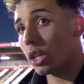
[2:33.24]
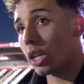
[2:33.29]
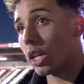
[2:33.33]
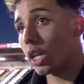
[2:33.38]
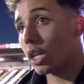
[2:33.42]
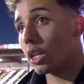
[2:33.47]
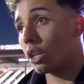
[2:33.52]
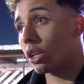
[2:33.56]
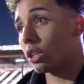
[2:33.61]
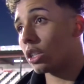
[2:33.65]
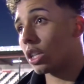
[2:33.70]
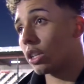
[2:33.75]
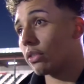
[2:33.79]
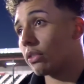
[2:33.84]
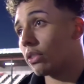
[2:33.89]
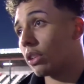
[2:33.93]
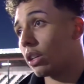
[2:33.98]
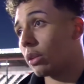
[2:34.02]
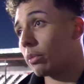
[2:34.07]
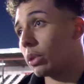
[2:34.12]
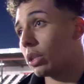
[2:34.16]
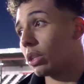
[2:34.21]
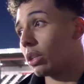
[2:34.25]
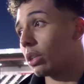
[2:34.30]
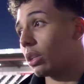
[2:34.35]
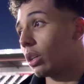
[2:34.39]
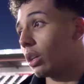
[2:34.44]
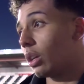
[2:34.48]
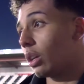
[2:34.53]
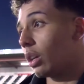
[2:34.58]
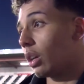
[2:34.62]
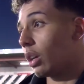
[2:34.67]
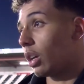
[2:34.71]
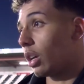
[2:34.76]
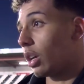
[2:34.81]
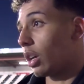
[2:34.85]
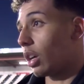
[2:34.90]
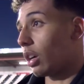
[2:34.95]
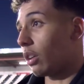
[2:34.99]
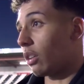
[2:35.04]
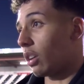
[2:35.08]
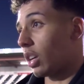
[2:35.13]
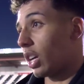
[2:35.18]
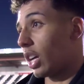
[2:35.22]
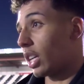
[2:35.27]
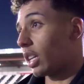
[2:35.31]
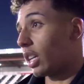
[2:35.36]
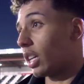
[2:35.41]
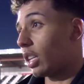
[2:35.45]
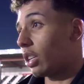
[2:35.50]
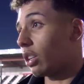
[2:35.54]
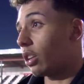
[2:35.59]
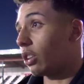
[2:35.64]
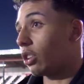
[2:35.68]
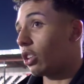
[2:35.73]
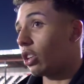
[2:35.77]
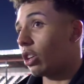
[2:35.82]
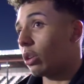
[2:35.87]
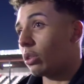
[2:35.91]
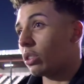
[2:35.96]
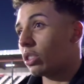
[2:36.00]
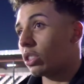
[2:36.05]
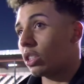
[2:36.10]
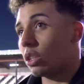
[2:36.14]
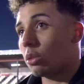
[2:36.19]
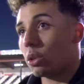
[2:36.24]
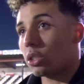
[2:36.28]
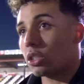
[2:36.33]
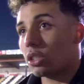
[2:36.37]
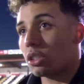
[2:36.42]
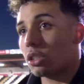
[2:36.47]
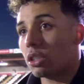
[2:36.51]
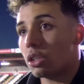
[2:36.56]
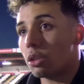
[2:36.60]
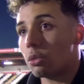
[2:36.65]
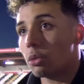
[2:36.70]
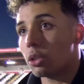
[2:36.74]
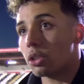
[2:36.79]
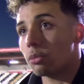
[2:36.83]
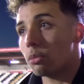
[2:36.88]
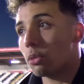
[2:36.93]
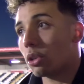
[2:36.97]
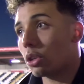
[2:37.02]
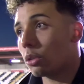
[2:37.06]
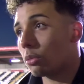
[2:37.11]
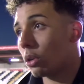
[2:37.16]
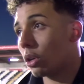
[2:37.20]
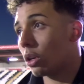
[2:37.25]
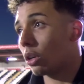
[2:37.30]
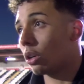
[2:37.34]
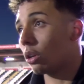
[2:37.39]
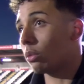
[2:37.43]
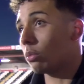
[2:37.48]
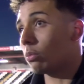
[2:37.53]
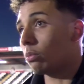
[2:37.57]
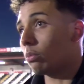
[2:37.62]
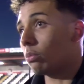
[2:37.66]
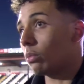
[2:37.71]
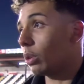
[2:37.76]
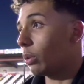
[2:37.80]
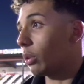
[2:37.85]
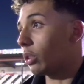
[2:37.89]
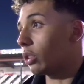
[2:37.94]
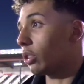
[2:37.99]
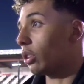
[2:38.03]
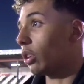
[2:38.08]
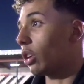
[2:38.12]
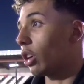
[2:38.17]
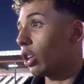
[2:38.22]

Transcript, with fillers: Yeah, no, definitely. I mean, uh, again, you know, it wasn't it wasn't one of my, it wasn't.